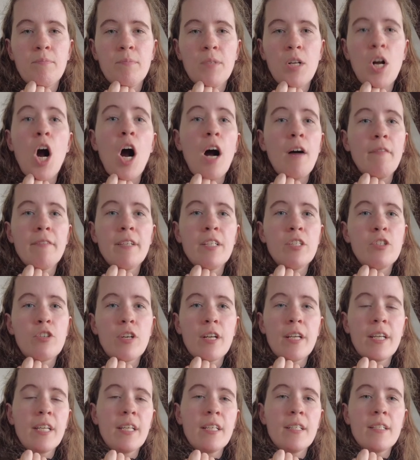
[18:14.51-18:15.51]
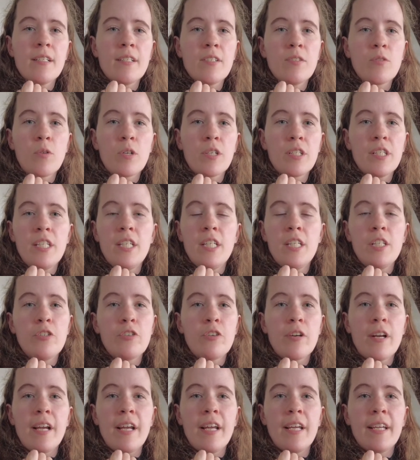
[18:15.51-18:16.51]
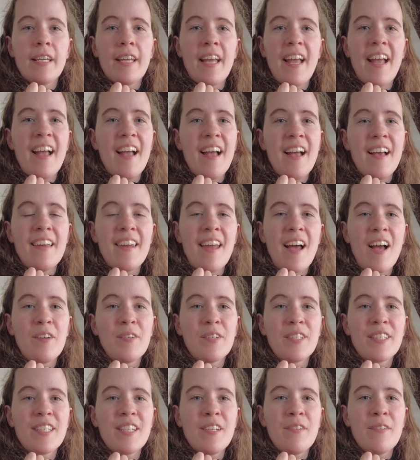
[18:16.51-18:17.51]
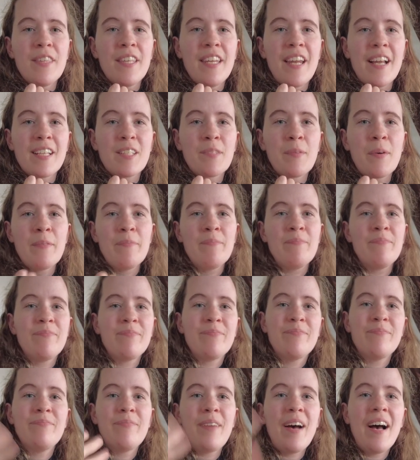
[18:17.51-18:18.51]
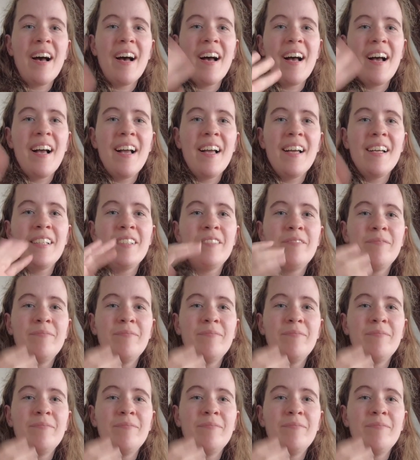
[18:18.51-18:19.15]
coffee drink is or tea drink, and I will see you in the next one. Bye!